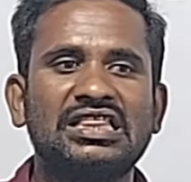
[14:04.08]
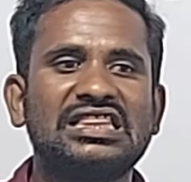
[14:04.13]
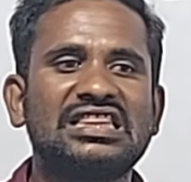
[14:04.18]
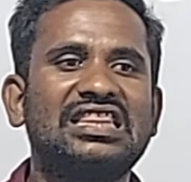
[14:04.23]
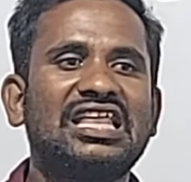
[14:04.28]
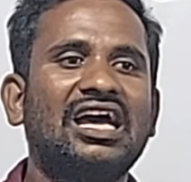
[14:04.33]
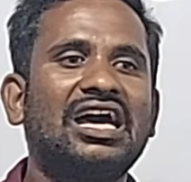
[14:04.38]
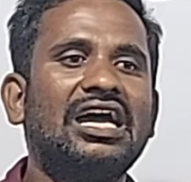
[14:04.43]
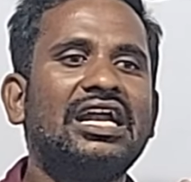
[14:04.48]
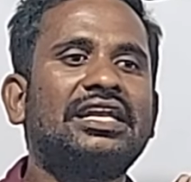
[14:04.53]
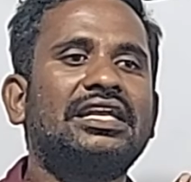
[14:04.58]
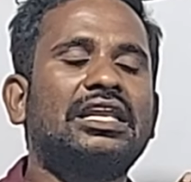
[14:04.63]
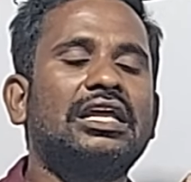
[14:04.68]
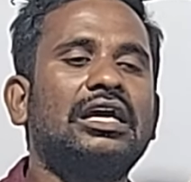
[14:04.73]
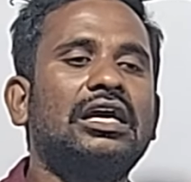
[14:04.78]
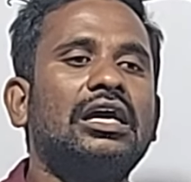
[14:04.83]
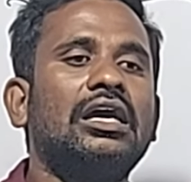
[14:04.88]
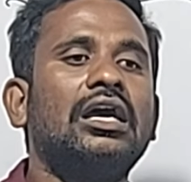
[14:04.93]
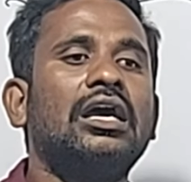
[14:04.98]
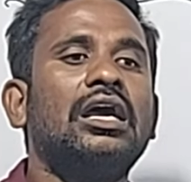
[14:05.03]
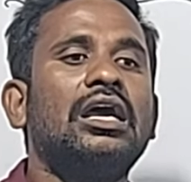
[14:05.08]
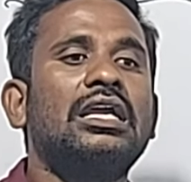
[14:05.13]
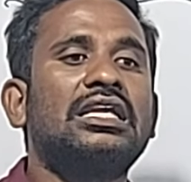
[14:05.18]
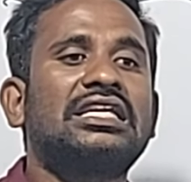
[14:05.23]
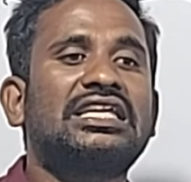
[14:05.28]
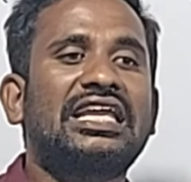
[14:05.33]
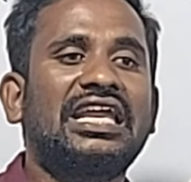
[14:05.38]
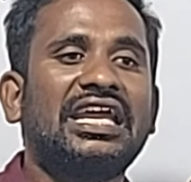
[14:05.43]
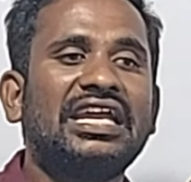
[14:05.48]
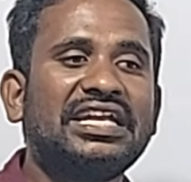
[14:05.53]
that
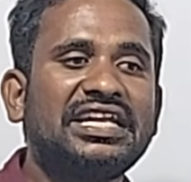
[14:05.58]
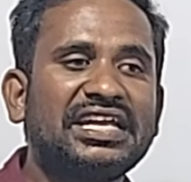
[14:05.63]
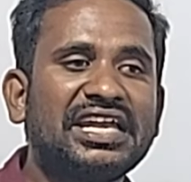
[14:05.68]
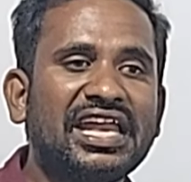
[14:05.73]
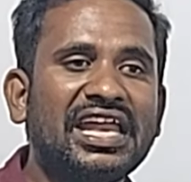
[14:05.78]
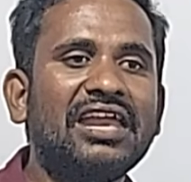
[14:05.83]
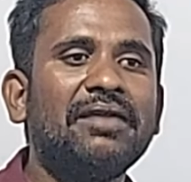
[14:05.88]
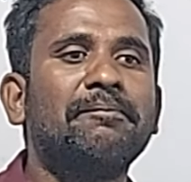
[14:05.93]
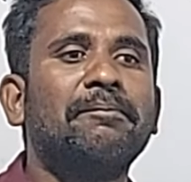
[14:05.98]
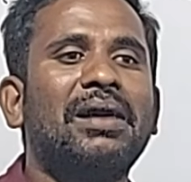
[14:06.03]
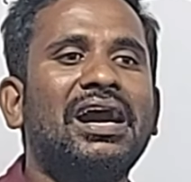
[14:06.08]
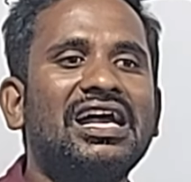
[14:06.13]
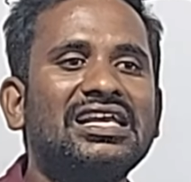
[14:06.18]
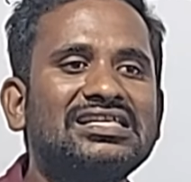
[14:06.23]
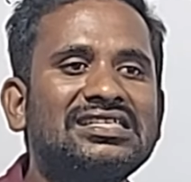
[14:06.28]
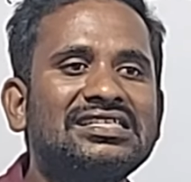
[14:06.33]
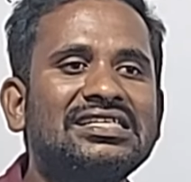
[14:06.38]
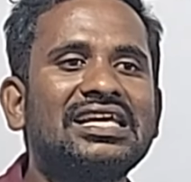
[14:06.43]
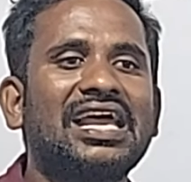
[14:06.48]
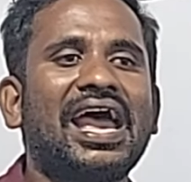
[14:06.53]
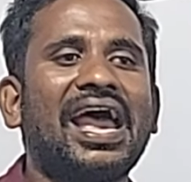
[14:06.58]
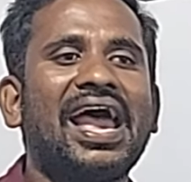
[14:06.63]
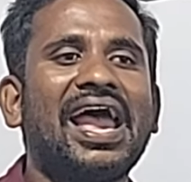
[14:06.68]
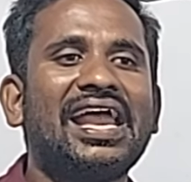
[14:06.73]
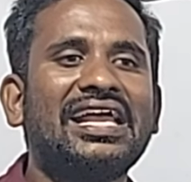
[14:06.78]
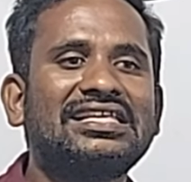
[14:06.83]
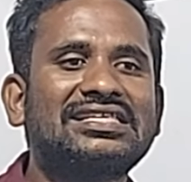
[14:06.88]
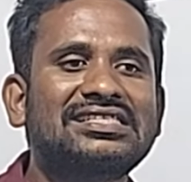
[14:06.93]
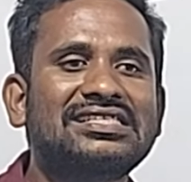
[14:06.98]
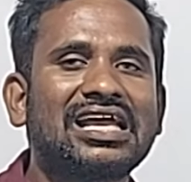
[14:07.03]
kidney must
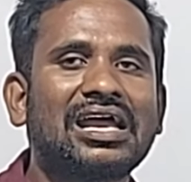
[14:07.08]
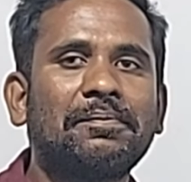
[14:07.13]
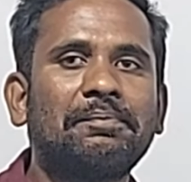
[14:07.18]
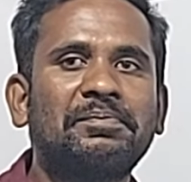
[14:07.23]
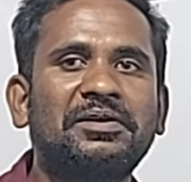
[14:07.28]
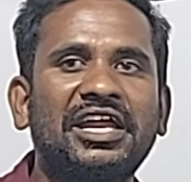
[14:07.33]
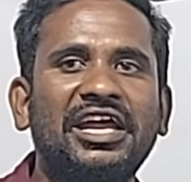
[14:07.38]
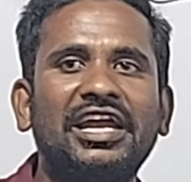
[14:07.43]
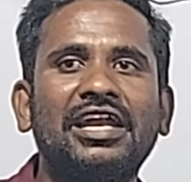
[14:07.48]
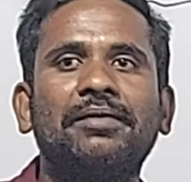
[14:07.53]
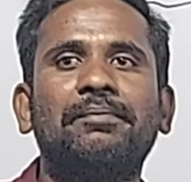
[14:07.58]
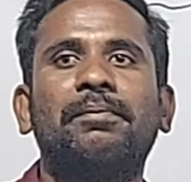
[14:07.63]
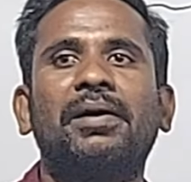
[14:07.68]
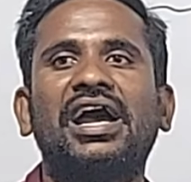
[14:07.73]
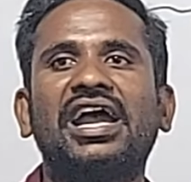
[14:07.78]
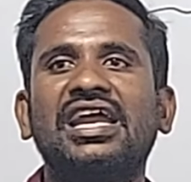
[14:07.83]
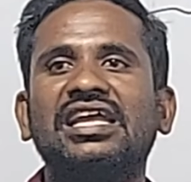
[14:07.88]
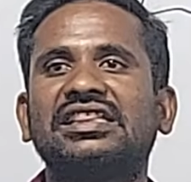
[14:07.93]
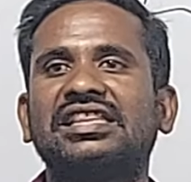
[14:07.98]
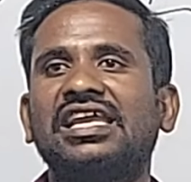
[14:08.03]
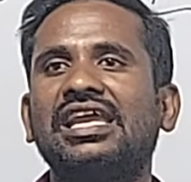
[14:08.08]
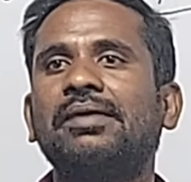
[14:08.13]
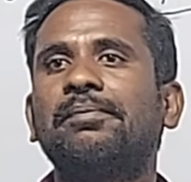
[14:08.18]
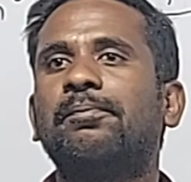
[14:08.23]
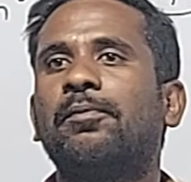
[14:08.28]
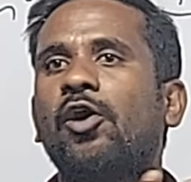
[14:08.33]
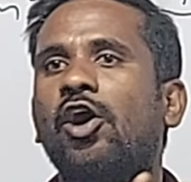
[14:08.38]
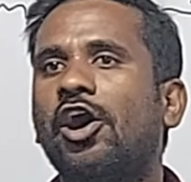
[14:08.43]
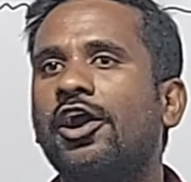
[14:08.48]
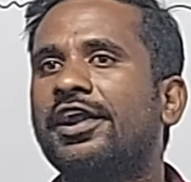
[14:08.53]
accepted by
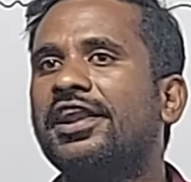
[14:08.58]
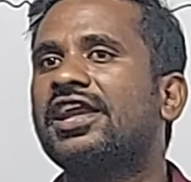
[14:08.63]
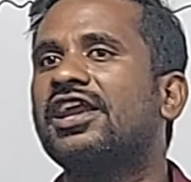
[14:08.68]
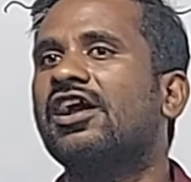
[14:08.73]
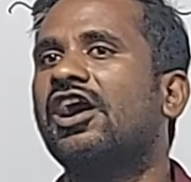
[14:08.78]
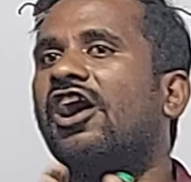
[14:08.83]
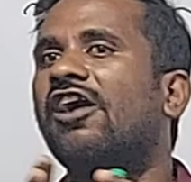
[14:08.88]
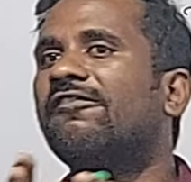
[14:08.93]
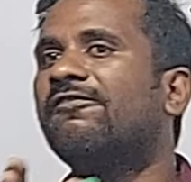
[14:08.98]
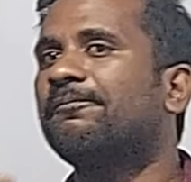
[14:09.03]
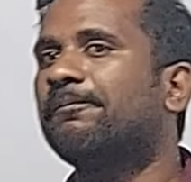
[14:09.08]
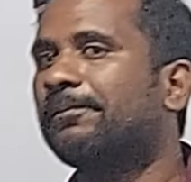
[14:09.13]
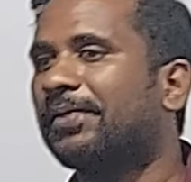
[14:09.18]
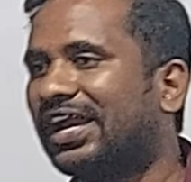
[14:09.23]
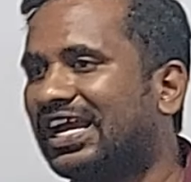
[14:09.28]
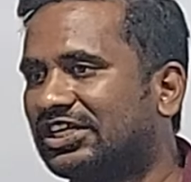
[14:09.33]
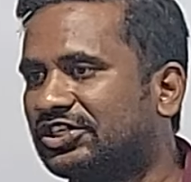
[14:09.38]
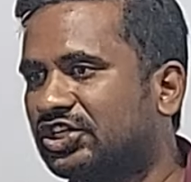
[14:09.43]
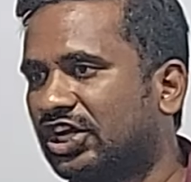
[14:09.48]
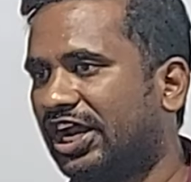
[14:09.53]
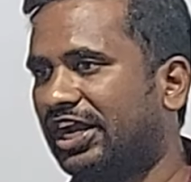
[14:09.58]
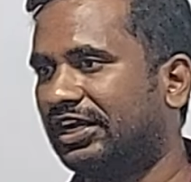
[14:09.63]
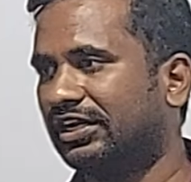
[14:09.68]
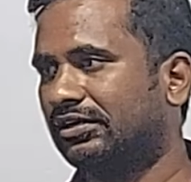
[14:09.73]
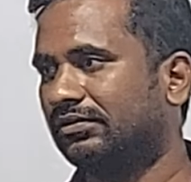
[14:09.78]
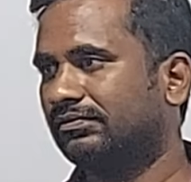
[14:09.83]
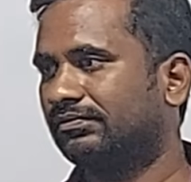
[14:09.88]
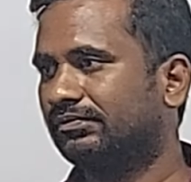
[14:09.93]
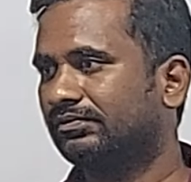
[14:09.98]
the body of patient.